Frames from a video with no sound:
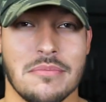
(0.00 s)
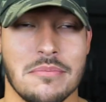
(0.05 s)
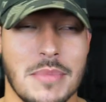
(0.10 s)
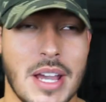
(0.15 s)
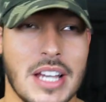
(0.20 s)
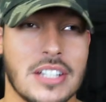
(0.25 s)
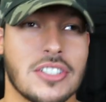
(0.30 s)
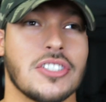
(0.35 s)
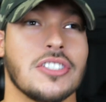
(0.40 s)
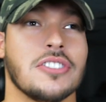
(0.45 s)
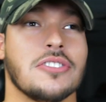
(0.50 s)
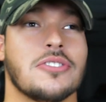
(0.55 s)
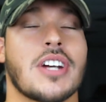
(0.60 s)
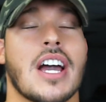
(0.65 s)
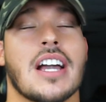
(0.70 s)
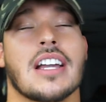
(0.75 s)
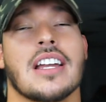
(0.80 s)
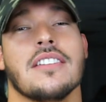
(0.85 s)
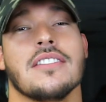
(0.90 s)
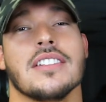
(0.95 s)
Make sure you
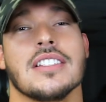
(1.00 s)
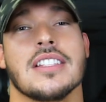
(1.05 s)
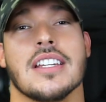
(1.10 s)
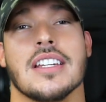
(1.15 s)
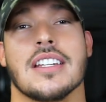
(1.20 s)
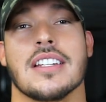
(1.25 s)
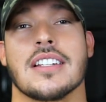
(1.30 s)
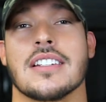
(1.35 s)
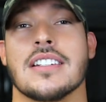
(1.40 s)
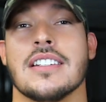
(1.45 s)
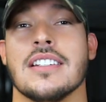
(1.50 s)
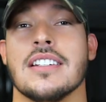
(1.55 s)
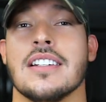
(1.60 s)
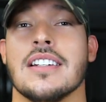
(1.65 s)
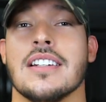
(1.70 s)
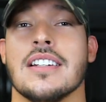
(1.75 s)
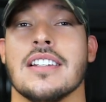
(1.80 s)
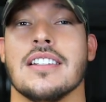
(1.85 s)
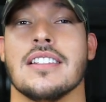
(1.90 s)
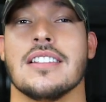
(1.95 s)
track everything.
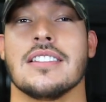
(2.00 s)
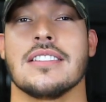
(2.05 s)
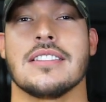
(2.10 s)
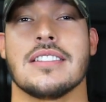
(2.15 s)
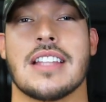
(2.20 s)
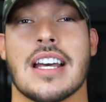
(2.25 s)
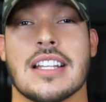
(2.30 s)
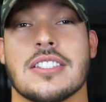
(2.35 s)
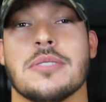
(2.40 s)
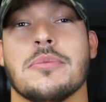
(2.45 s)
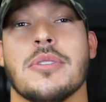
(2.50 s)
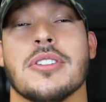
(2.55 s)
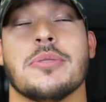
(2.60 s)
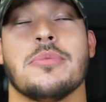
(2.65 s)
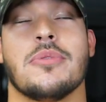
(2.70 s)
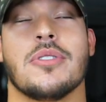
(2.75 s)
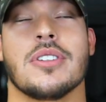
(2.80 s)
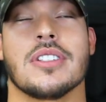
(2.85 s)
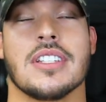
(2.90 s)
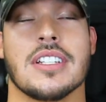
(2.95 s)
That's the most
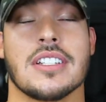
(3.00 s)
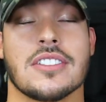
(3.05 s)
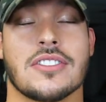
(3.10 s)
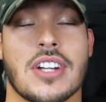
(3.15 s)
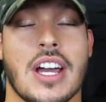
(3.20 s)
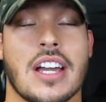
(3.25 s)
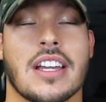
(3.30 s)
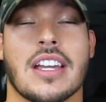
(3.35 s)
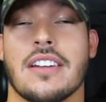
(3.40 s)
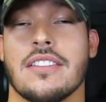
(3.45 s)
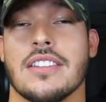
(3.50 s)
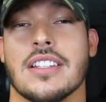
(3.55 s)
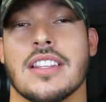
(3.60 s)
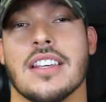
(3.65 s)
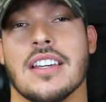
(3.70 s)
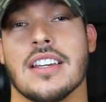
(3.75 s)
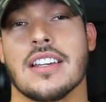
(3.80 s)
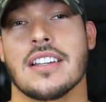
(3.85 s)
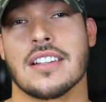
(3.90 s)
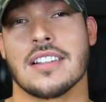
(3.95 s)
important thing. Track
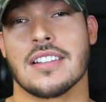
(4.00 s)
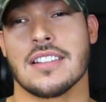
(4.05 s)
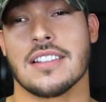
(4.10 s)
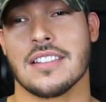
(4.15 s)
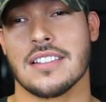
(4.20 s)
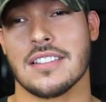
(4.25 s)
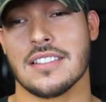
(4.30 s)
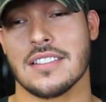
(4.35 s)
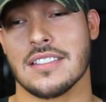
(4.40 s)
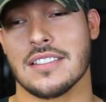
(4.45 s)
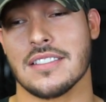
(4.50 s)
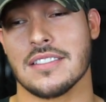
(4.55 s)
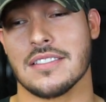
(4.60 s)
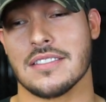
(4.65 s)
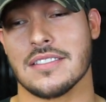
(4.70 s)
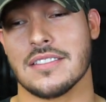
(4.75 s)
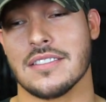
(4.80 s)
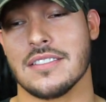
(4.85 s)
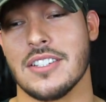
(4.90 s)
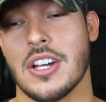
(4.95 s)
everything.
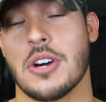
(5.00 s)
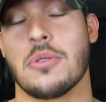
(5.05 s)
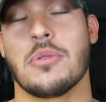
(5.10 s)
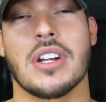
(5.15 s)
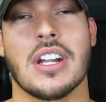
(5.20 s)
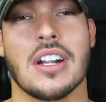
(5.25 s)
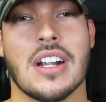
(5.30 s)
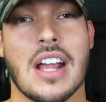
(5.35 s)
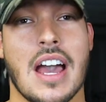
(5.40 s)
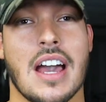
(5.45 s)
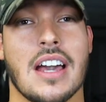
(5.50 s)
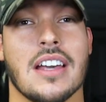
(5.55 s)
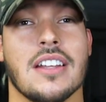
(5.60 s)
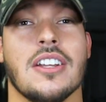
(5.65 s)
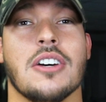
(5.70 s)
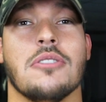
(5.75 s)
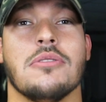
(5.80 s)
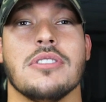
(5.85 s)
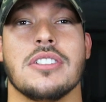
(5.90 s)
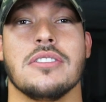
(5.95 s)
Know where you're at.
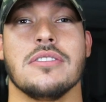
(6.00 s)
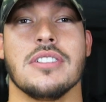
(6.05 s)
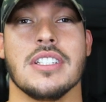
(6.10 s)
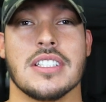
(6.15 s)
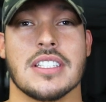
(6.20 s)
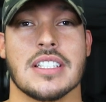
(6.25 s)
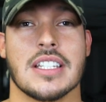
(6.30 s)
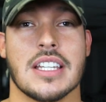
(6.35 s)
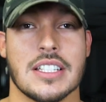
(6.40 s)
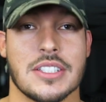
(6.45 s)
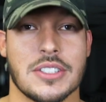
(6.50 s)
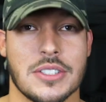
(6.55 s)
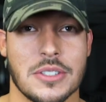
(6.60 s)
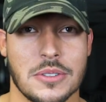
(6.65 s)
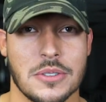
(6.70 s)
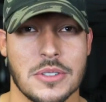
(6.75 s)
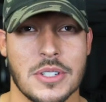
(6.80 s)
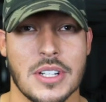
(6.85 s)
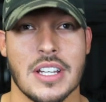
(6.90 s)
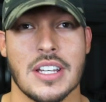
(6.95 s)
Know what you need to get
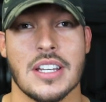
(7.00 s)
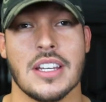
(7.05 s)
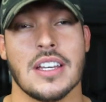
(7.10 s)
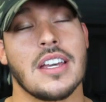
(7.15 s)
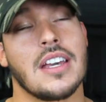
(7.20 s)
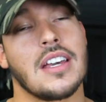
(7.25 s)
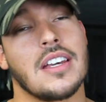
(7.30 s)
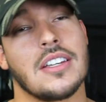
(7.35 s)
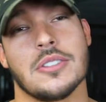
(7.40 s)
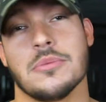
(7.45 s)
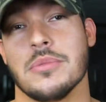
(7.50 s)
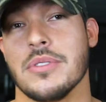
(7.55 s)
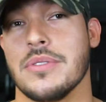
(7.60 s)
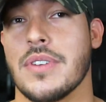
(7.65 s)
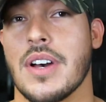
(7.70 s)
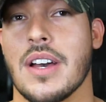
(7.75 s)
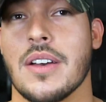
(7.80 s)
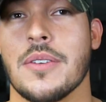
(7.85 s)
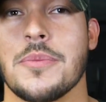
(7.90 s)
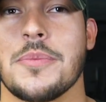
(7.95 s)
to, and you'll be
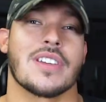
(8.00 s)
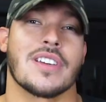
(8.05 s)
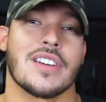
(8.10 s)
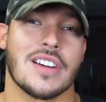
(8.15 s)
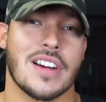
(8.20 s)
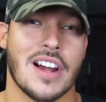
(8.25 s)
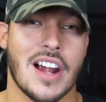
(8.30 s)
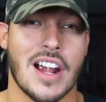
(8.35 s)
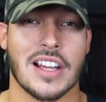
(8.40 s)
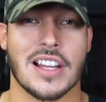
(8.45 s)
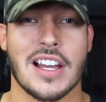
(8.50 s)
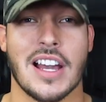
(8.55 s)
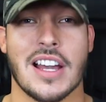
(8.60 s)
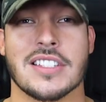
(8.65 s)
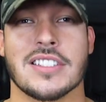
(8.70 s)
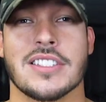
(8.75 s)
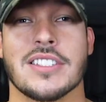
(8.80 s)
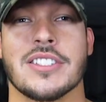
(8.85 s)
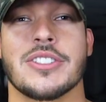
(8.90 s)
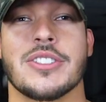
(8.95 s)
fine. Alright guys,
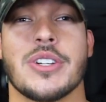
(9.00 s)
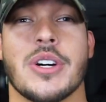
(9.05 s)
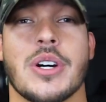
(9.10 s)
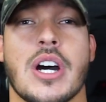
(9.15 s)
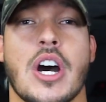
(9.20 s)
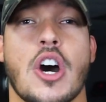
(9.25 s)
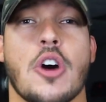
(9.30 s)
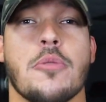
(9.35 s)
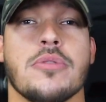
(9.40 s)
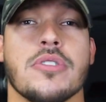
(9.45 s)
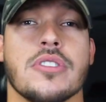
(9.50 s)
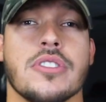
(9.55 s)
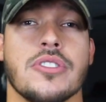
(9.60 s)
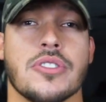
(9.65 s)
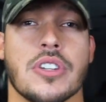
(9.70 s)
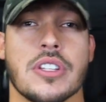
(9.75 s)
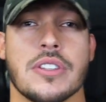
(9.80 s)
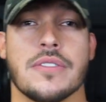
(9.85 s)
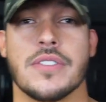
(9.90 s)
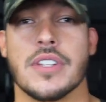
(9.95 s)
so I hope you
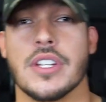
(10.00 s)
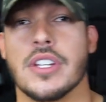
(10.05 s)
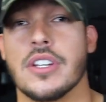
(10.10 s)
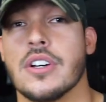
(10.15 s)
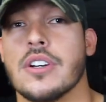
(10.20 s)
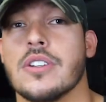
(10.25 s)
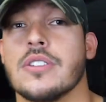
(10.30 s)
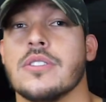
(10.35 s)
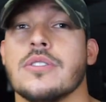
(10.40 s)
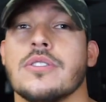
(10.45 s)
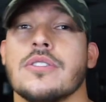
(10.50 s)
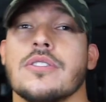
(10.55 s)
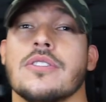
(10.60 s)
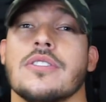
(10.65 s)
enjoyed the video.